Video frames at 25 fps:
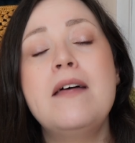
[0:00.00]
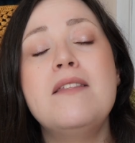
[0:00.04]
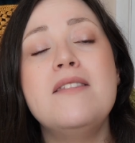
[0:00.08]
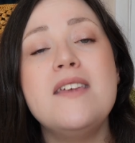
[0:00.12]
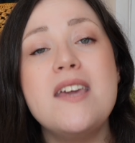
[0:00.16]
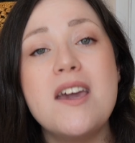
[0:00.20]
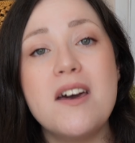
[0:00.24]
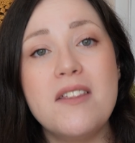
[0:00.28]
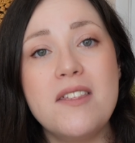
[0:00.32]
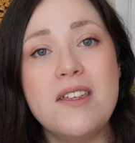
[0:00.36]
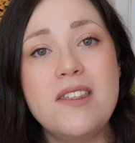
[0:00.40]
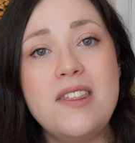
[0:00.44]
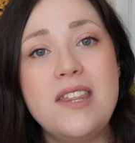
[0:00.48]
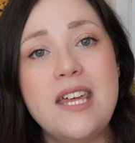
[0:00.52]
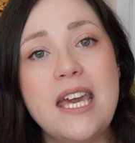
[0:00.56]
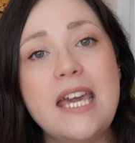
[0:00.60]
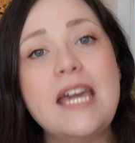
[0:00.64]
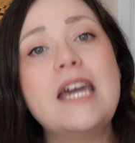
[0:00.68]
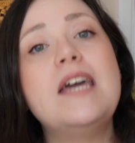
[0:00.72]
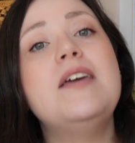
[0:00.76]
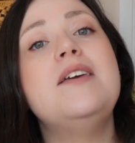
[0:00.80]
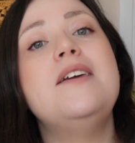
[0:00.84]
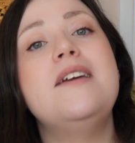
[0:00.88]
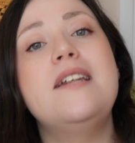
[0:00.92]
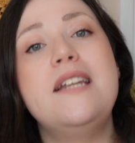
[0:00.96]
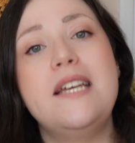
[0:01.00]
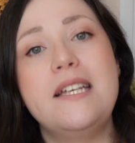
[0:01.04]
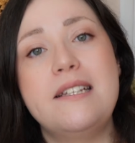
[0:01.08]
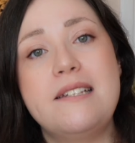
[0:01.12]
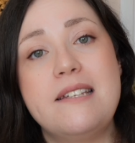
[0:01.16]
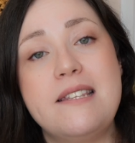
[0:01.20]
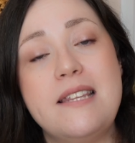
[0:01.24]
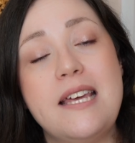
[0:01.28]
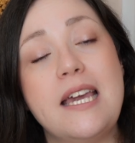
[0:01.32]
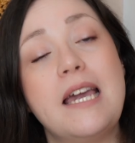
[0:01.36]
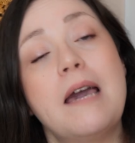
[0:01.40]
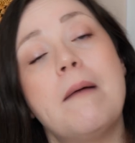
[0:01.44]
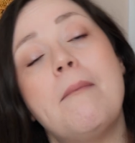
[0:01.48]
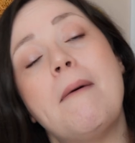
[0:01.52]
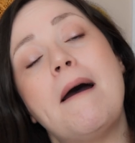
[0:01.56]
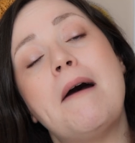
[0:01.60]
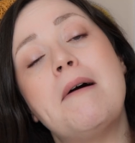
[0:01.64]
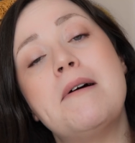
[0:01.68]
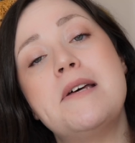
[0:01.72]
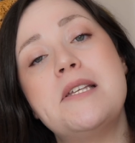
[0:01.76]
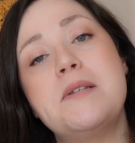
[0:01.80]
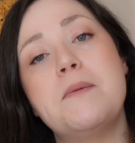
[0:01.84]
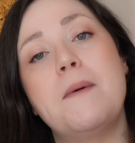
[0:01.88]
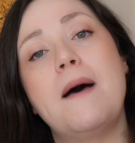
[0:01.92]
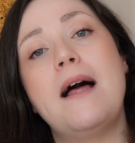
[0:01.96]
The other thing you need to think
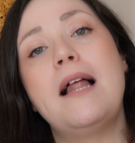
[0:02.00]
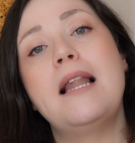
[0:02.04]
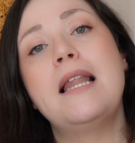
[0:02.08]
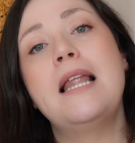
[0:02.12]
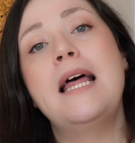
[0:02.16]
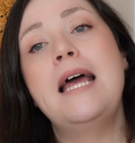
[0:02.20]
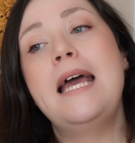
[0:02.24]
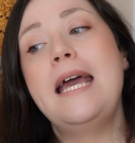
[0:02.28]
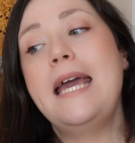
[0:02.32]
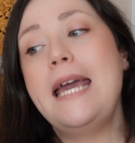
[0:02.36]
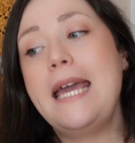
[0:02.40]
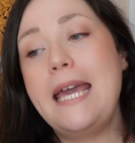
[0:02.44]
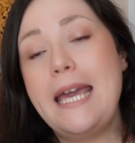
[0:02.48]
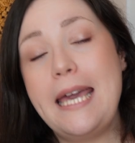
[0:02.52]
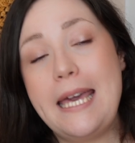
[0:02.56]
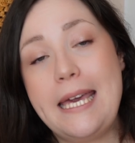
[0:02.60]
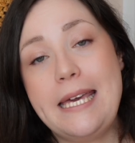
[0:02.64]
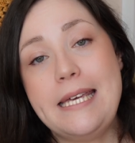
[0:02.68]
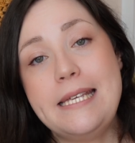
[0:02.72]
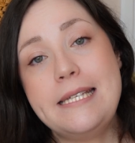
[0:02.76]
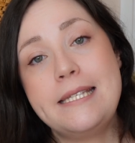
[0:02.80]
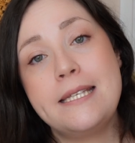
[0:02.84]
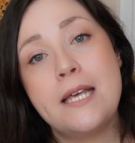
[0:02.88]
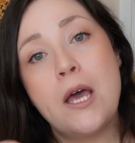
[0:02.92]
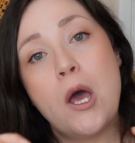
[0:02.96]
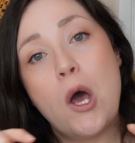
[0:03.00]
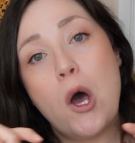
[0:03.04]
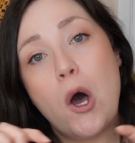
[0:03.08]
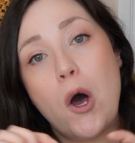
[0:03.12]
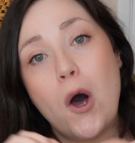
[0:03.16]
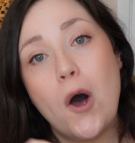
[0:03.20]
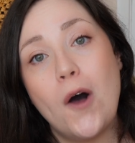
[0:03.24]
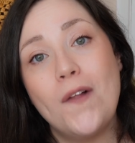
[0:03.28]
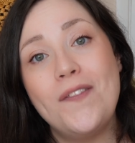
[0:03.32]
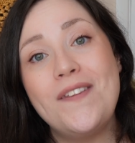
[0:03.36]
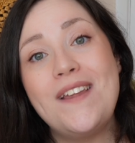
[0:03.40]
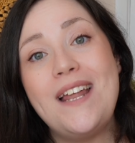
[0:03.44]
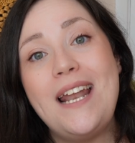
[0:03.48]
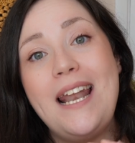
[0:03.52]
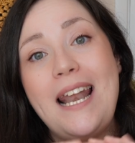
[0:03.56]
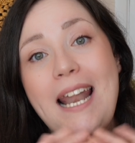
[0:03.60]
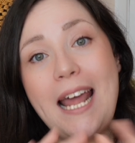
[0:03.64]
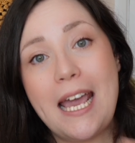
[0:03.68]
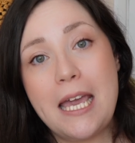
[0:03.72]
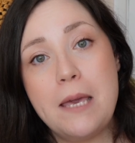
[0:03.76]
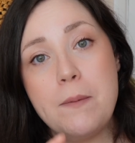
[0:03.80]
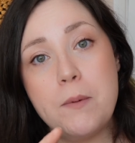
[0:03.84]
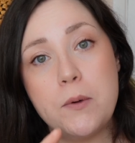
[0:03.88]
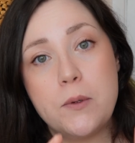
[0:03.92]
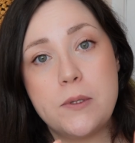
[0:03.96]
about as well is on the
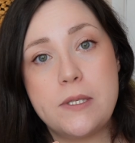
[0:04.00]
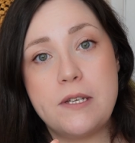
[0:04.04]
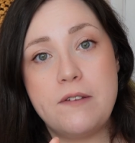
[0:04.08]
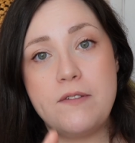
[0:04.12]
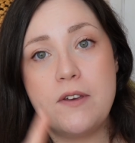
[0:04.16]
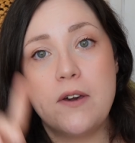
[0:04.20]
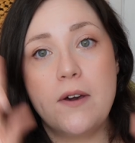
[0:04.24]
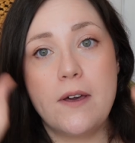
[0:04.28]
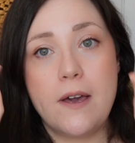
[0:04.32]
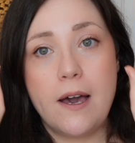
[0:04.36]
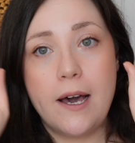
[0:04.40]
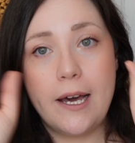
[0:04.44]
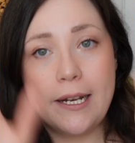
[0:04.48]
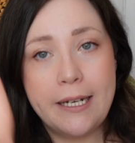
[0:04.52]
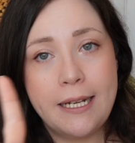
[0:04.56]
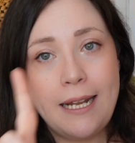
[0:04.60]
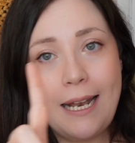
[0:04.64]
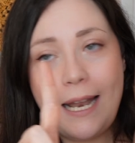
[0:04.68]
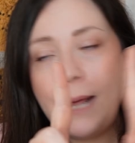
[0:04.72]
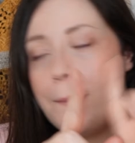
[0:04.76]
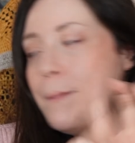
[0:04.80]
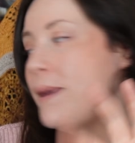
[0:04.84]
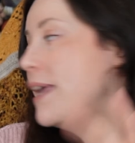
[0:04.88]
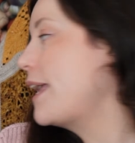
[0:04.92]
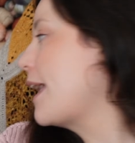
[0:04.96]
labels of your yarn. Let me